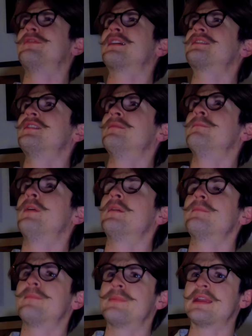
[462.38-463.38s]
victim, but
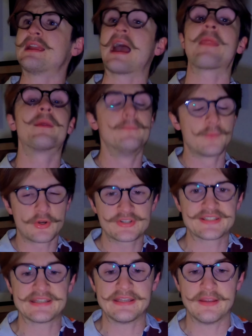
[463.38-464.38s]
being at the
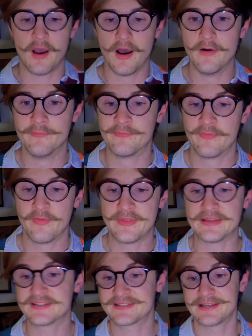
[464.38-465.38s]
mercy of
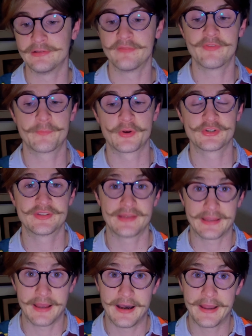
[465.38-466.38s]
the skill of the person
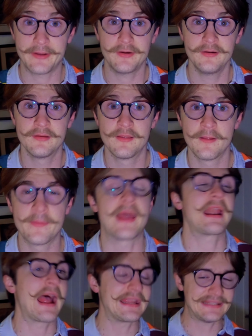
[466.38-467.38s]
I hire.
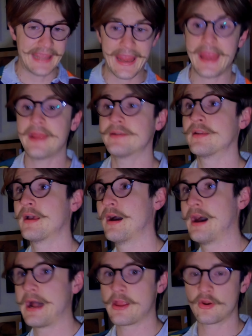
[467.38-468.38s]
That I can
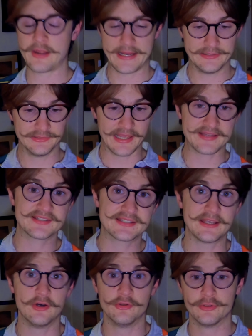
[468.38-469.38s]
hire a less
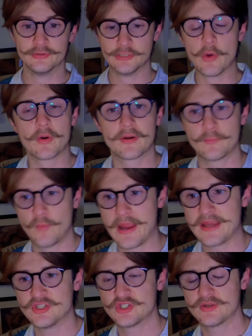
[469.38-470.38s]
skilled, lower
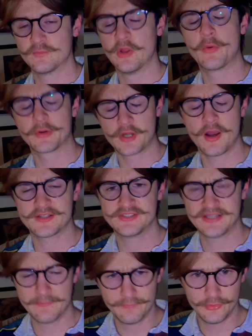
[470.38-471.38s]
wage, lower
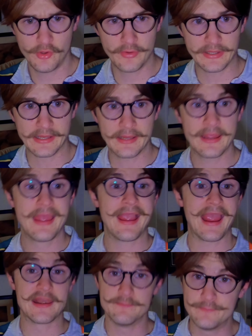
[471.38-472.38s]
costing employee
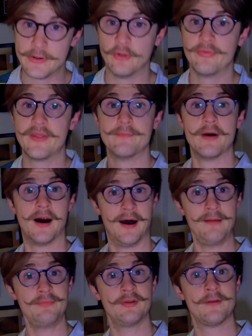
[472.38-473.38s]
and build them
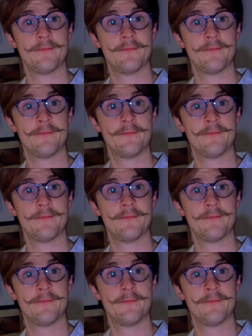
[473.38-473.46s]
up,